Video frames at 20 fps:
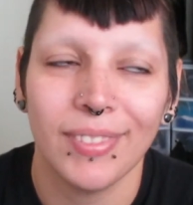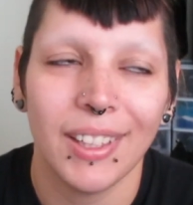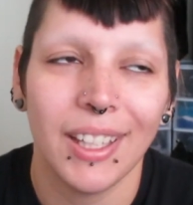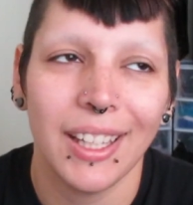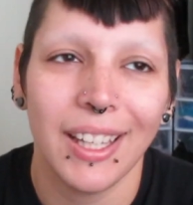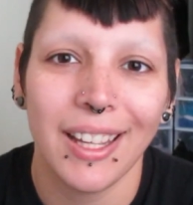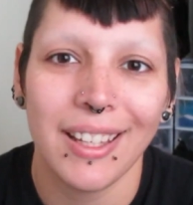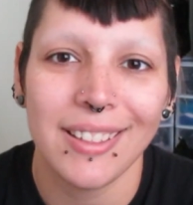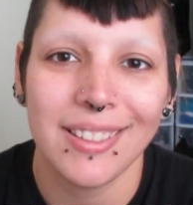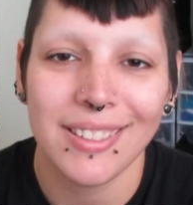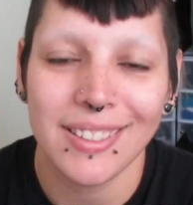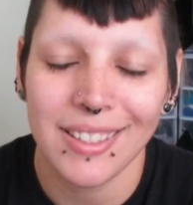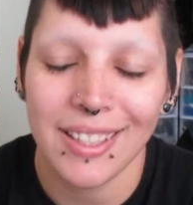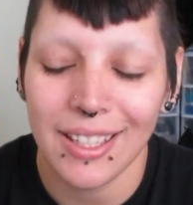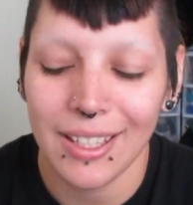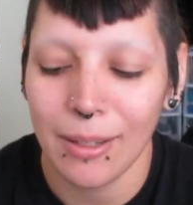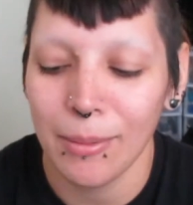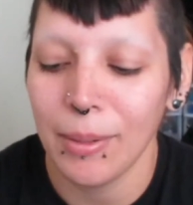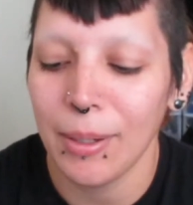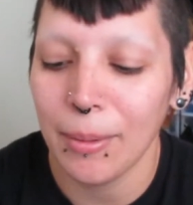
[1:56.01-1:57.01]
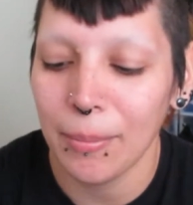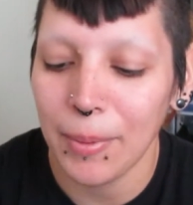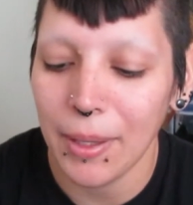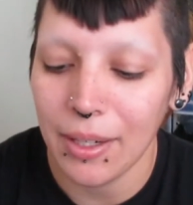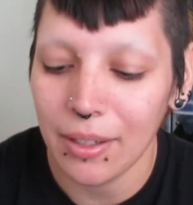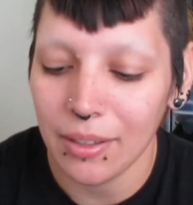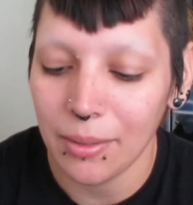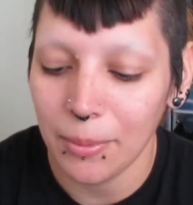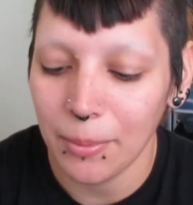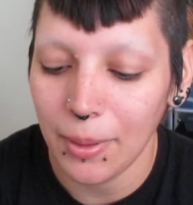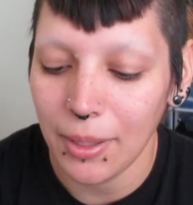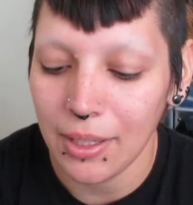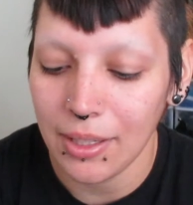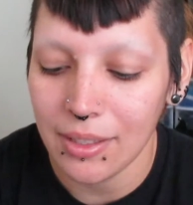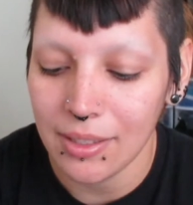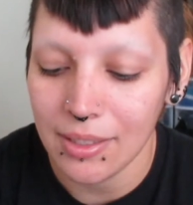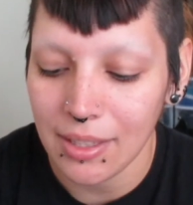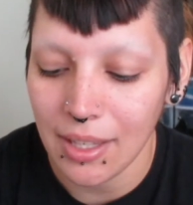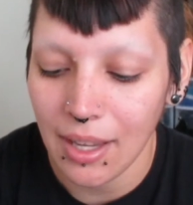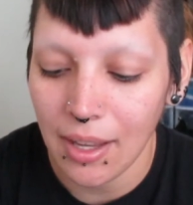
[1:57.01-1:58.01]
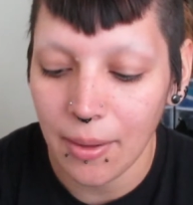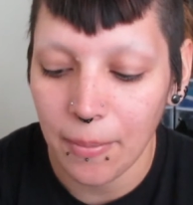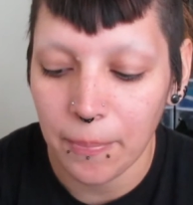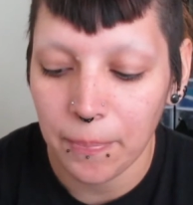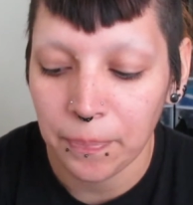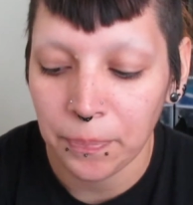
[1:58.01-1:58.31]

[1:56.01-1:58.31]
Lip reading: I guess that'd be a better way to say it.